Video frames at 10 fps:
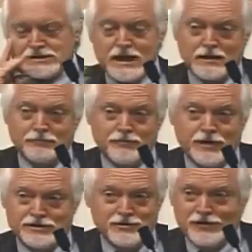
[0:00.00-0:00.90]
just like a
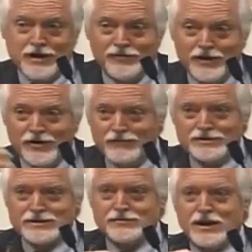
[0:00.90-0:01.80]
professional firefighter
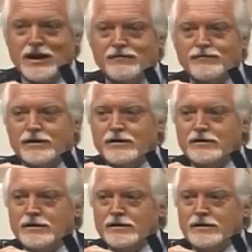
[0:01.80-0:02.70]
obviously would
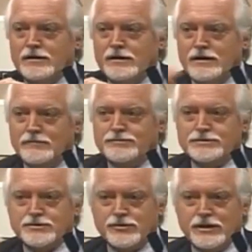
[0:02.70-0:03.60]
have,
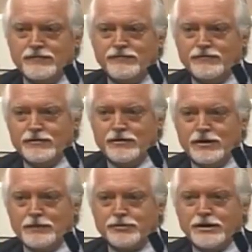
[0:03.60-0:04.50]
so that if
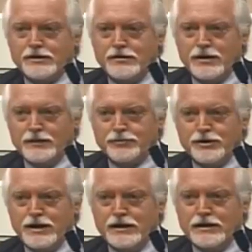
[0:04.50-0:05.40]
they're not put
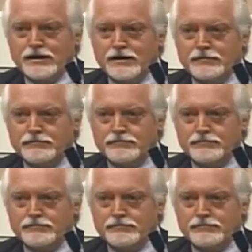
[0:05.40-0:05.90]
at any